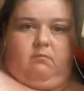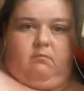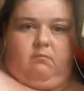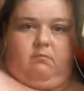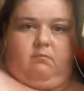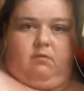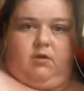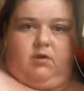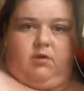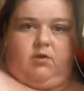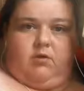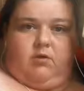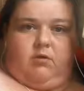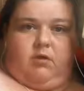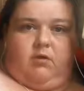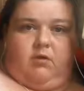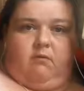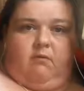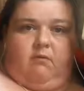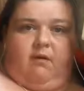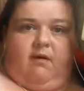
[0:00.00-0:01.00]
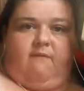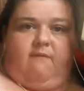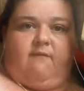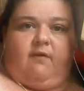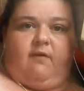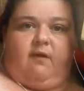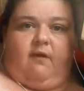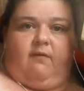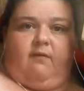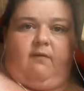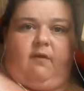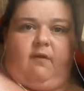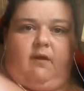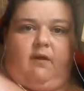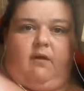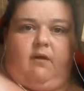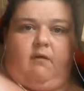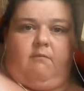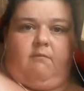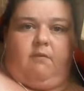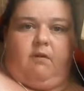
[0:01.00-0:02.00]
Make sure I don't have
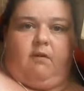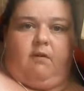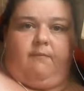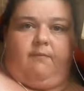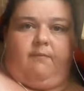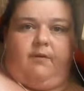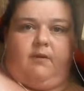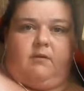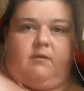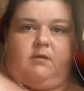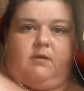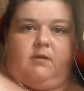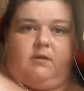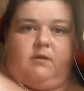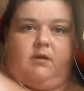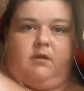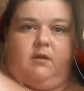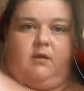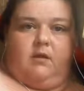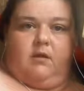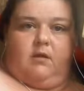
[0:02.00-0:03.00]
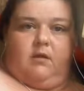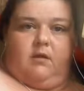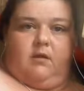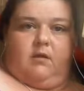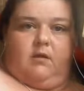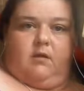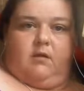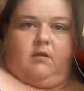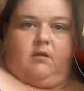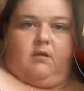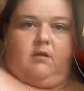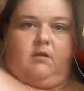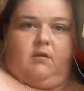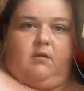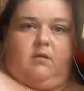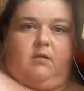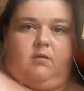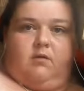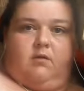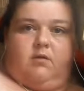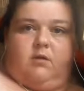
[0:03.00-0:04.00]
anything coming up that's
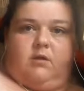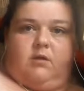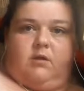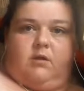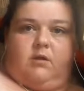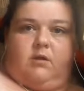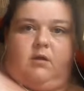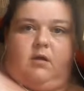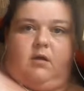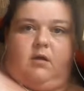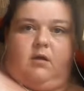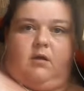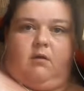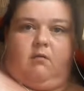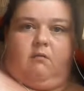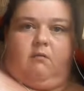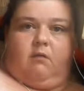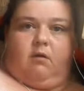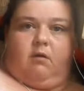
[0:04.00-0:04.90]
just not going